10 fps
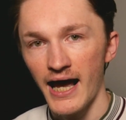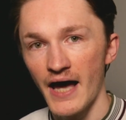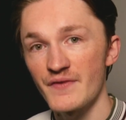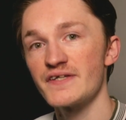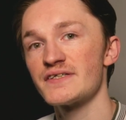
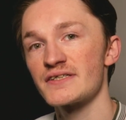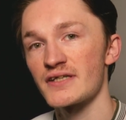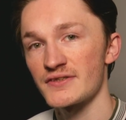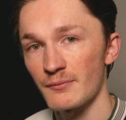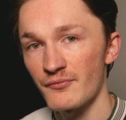And this is
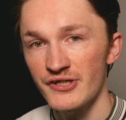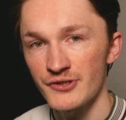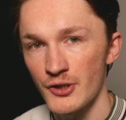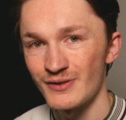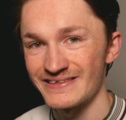something
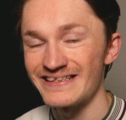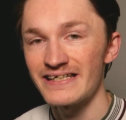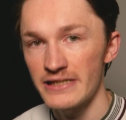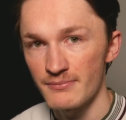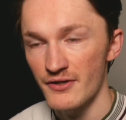known as the
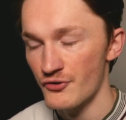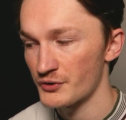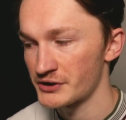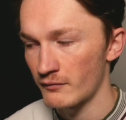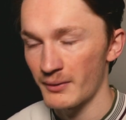E-myth,
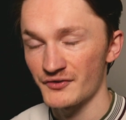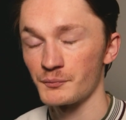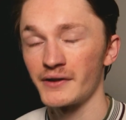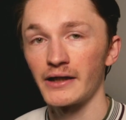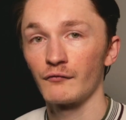which I'm about to
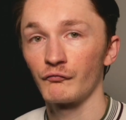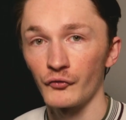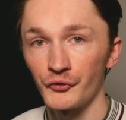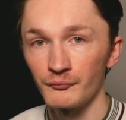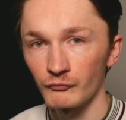break down
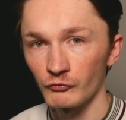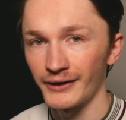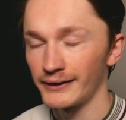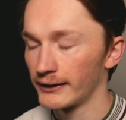for you right